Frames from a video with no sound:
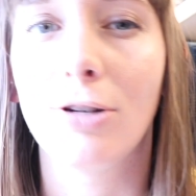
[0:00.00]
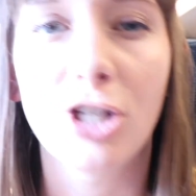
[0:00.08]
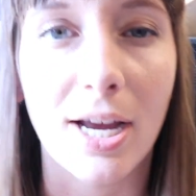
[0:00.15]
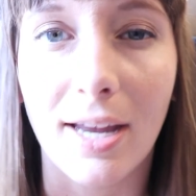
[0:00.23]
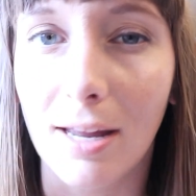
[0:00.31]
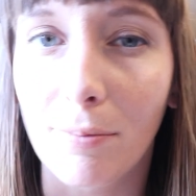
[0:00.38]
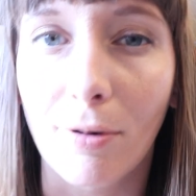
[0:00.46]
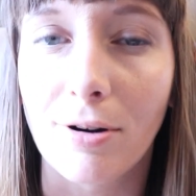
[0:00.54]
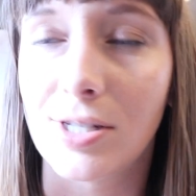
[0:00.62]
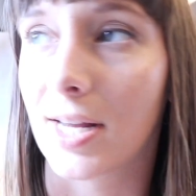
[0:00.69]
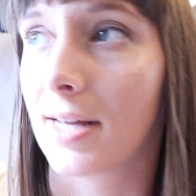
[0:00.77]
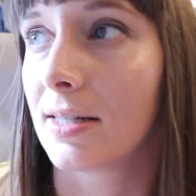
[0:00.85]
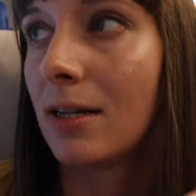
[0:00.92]
Check-in
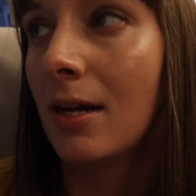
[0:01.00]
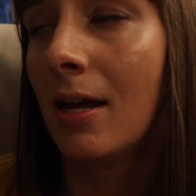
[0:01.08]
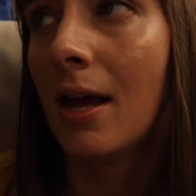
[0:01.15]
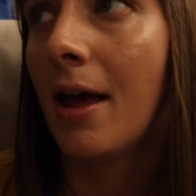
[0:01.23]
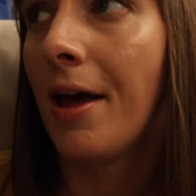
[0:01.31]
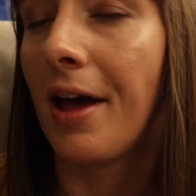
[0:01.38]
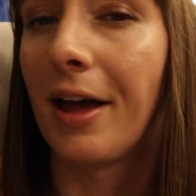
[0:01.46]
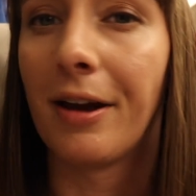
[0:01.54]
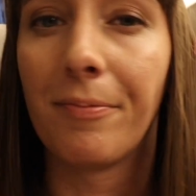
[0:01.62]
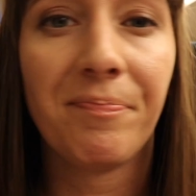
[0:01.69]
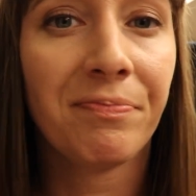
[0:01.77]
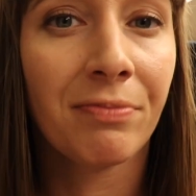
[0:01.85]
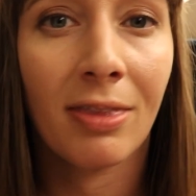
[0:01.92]
process
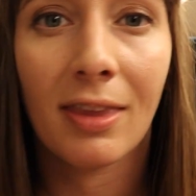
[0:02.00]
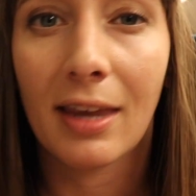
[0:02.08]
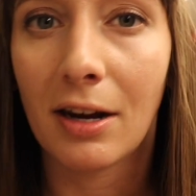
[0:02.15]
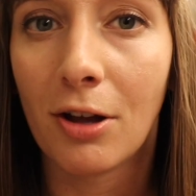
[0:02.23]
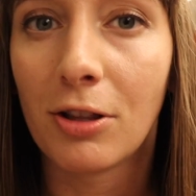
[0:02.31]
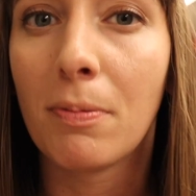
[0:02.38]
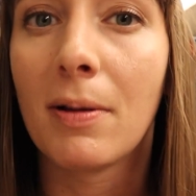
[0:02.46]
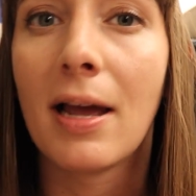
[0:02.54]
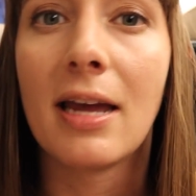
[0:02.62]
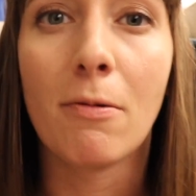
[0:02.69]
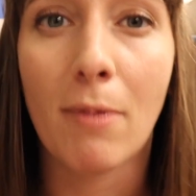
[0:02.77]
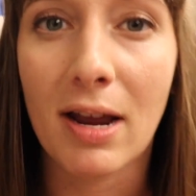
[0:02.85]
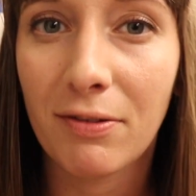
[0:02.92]
and getting on the
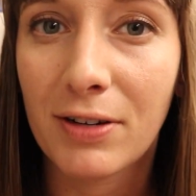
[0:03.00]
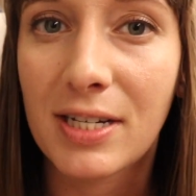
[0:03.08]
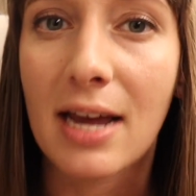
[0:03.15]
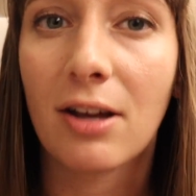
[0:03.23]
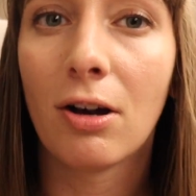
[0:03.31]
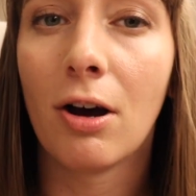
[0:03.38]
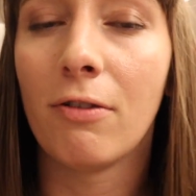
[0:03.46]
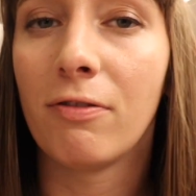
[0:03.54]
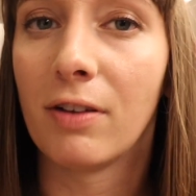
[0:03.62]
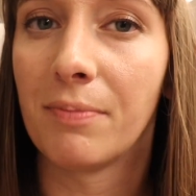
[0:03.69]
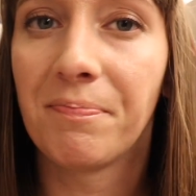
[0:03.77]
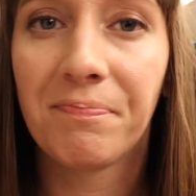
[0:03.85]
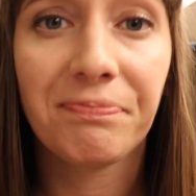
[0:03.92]
plane and waiting for takeoff
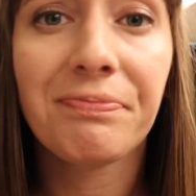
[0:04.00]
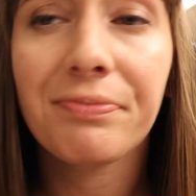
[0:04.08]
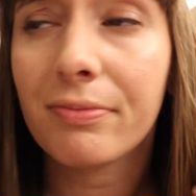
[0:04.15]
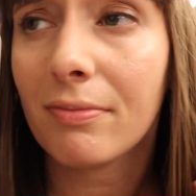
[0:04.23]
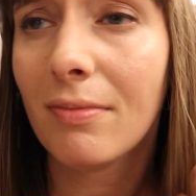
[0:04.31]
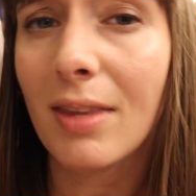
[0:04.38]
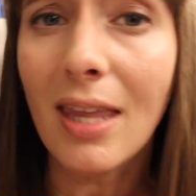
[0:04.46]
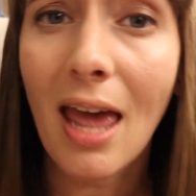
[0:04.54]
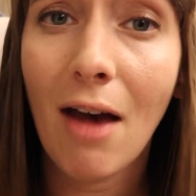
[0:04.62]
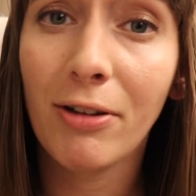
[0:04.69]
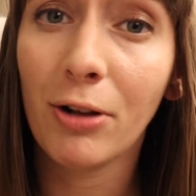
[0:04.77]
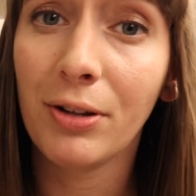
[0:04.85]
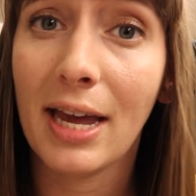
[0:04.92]
and
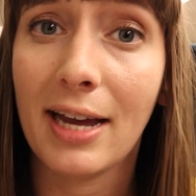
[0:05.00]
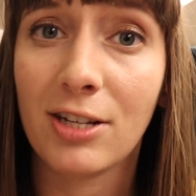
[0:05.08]
having all that